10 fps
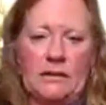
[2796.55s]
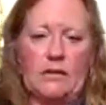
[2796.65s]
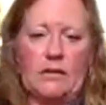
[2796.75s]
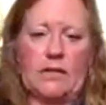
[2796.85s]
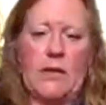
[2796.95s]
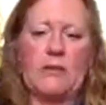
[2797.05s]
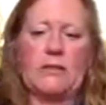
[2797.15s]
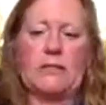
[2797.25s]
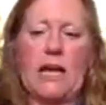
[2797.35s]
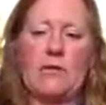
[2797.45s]
If you look at the
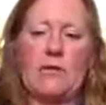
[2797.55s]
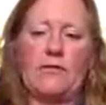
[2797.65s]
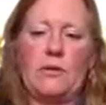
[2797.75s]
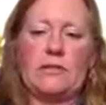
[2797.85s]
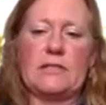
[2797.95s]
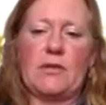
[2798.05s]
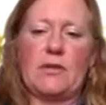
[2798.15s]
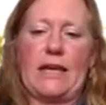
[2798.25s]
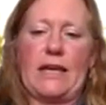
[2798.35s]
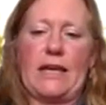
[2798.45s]
amount and type of food someone in
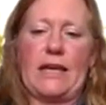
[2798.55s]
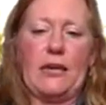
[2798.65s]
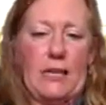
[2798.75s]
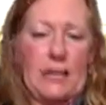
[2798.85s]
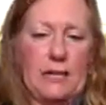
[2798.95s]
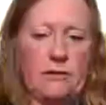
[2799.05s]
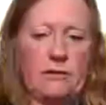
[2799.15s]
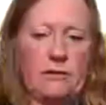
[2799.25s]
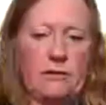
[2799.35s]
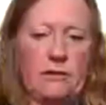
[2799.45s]
Canada could eat,
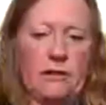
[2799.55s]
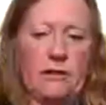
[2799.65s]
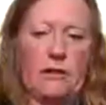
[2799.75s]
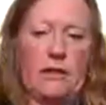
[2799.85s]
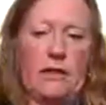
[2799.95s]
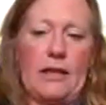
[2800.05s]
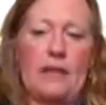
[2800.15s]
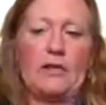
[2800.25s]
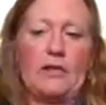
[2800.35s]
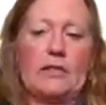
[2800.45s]
that
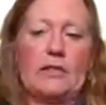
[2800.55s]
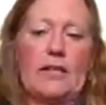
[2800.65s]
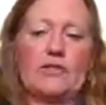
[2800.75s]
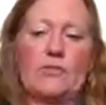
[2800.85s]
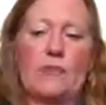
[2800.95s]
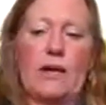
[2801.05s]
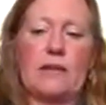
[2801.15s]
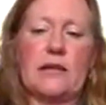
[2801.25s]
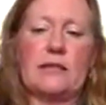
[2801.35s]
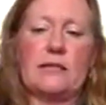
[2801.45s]
could contain certain
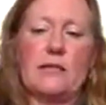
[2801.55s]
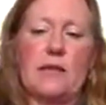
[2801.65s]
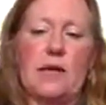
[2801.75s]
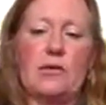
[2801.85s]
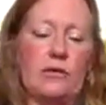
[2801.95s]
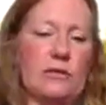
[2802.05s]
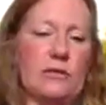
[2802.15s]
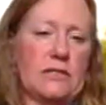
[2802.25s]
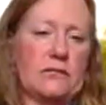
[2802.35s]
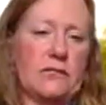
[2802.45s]
pesticides that may be used
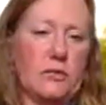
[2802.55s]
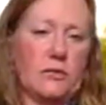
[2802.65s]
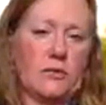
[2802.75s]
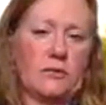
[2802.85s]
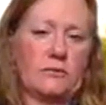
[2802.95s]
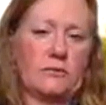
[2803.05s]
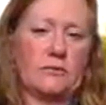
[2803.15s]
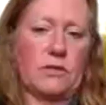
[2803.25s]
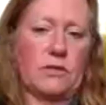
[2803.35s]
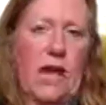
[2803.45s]
in different foods,
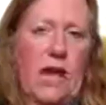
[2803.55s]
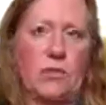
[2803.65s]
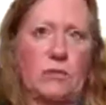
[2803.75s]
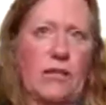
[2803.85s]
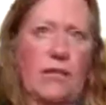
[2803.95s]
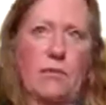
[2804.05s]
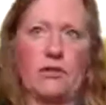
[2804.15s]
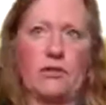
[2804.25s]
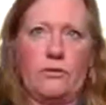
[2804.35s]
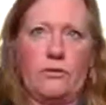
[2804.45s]
because apples, apple
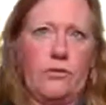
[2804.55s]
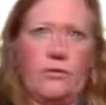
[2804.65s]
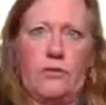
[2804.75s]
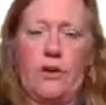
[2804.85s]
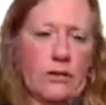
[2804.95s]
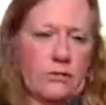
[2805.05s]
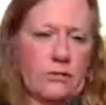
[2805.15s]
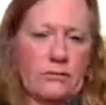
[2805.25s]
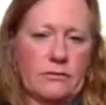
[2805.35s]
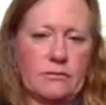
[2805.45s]
juice, apple
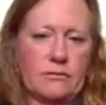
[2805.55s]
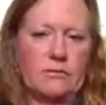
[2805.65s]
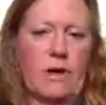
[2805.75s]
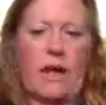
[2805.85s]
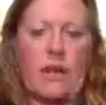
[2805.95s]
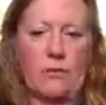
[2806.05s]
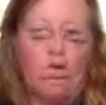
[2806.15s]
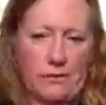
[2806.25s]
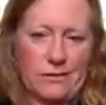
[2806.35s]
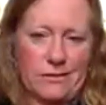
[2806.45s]
sauce, dried apple
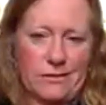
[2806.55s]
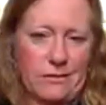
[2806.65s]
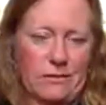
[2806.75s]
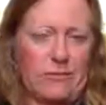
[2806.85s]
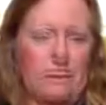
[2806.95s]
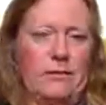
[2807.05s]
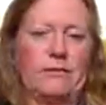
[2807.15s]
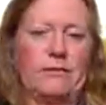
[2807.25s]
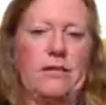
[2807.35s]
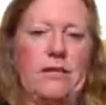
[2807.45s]
slices,
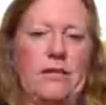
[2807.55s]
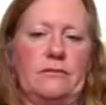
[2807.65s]
right?